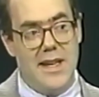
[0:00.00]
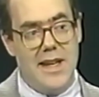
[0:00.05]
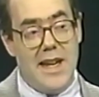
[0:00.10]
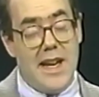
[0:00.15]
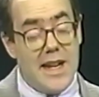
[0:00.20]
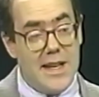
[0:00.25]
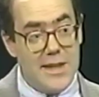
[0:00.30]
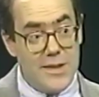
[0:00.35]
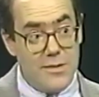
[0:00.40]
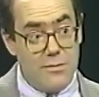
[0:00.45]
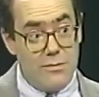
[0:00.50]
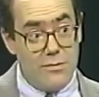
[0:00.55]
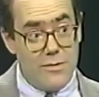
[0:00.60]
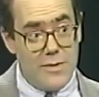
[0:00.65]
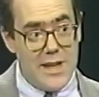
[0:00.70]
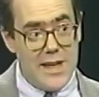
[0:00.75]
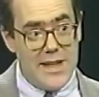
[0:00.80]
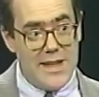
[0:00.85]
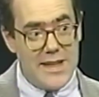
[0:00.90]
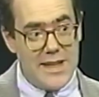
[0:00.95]
as
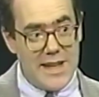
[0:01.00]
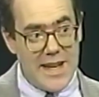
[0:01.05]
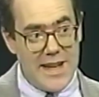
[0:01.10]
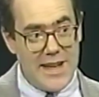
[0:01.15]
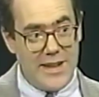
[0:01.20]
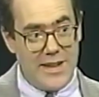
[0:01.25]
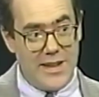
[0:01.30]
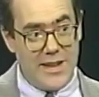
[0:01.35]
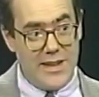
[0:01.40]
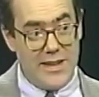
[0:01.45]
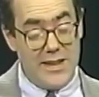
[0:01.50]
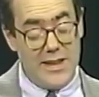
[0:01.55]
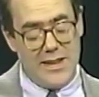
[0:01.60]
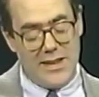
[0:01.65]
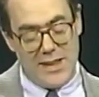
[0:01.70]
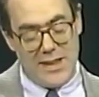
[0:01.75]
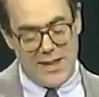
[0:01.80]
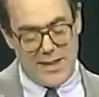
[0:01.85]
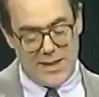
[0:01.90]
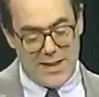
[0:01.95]
retail, at
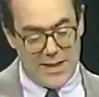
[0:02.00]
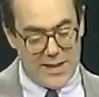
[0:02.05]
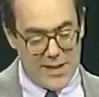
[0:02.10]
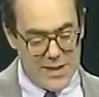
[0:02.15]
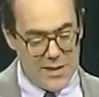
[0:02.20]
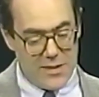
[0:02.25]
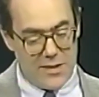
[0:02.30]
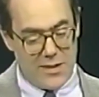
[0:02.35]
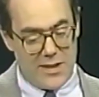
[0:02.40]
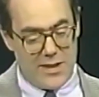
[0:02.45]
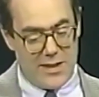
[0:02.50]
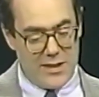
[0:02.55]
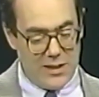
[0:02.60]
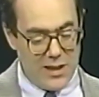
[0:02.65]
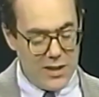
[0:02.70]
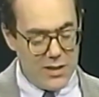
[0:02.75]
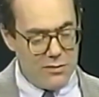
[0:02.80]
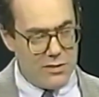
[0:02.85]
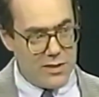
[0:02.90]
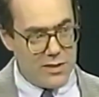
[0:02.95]
least at their
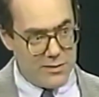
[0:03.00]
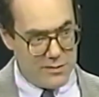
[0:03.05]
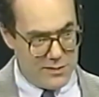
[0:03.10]
lower